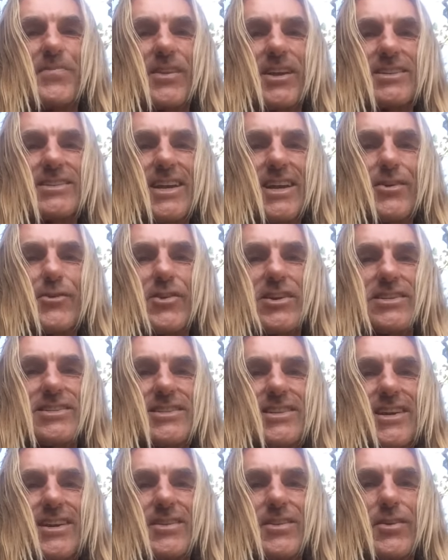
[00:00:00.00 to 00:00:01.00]
the
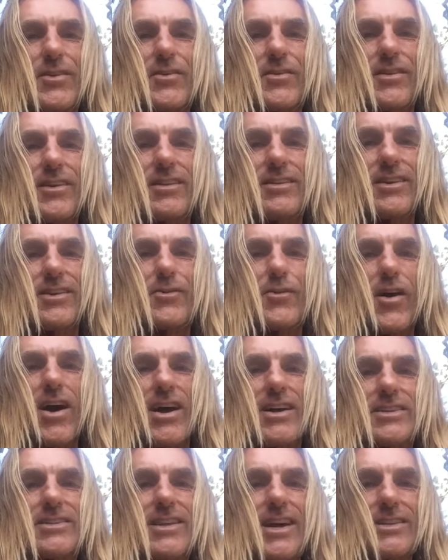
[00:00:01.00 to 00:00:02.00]
synchronicity, and the, and the grace.